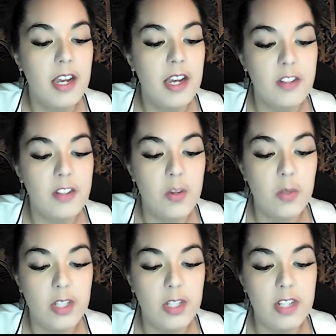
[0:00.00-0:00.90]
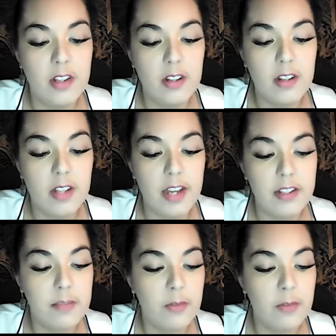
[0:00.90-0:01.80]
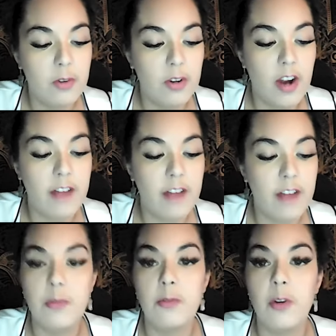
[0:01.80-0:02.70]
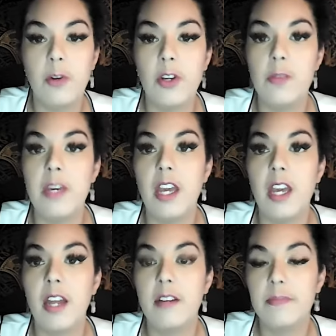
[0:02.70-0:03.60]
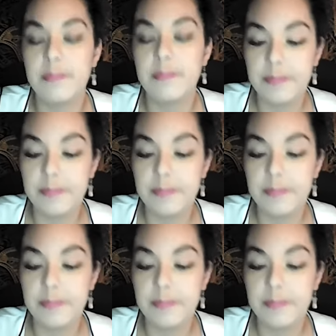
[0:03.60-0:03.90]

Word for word: as you will need to collect some photographs before you begin.